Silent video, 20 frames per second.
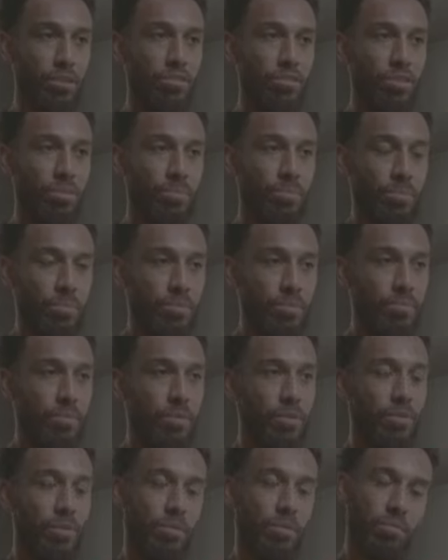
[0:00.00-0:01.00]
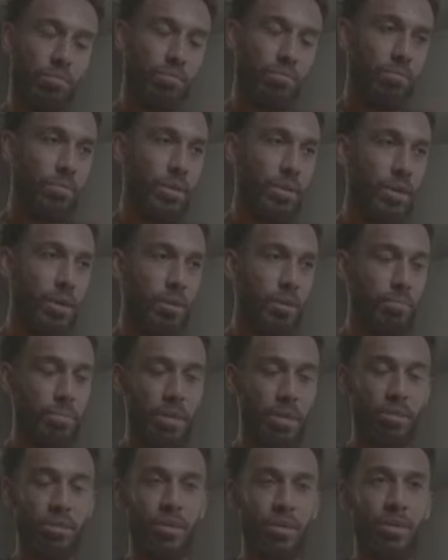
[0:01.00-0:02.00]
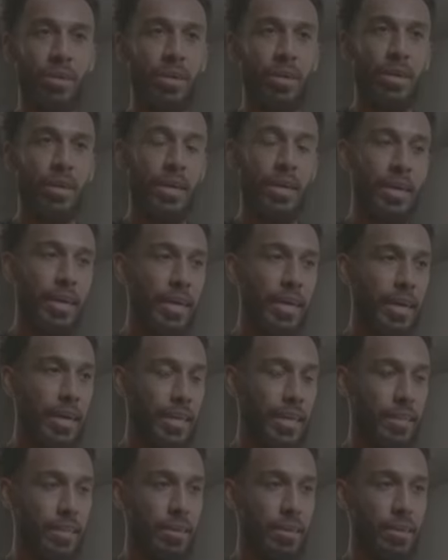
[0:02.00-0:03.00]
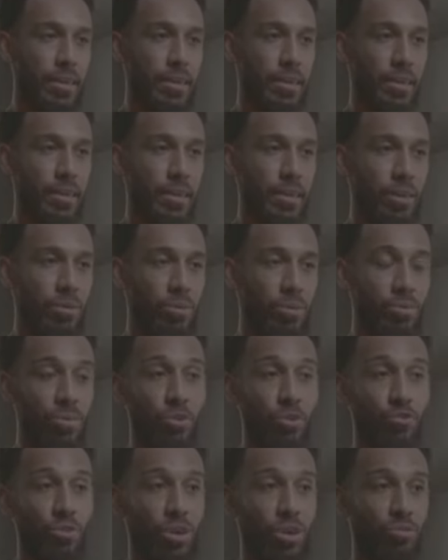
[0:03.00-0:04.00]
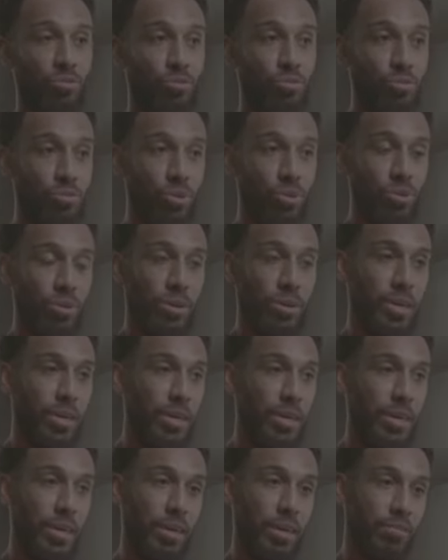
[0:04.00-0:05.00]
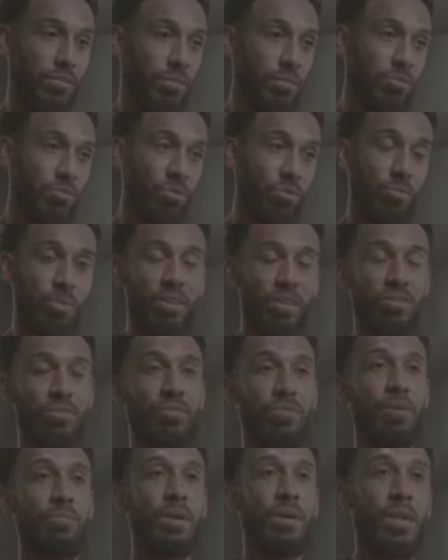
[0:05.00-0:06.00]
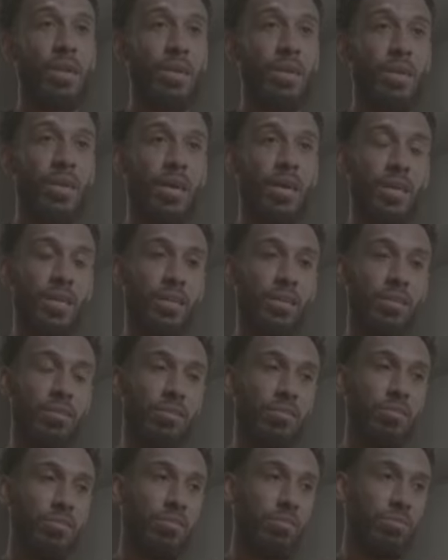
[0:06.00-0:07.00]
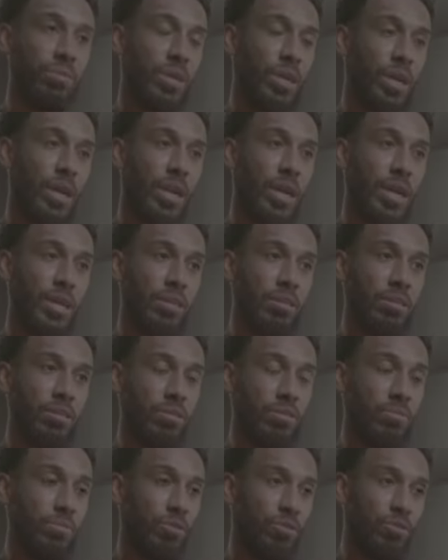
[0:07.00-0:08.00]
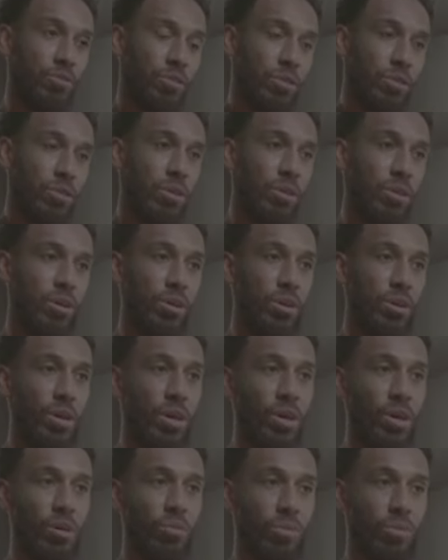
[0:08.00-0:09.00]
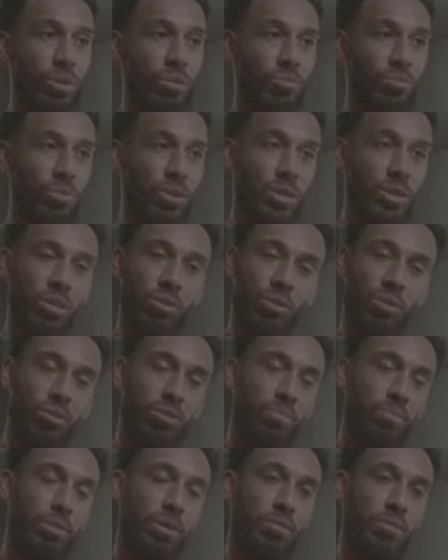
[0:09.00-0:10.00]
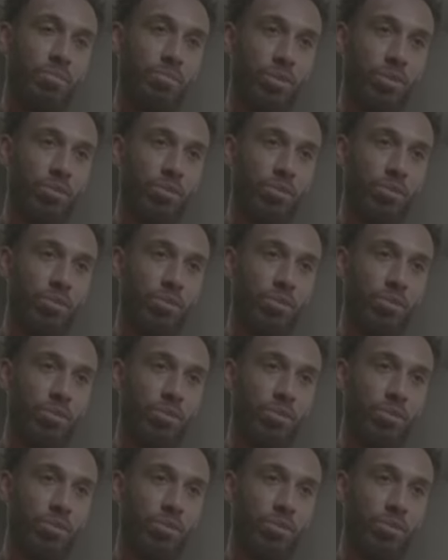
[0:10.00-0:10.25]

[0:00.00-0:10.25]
team better, and we will try to grow as a group, as a family, and this is what I liked the most when we talked about the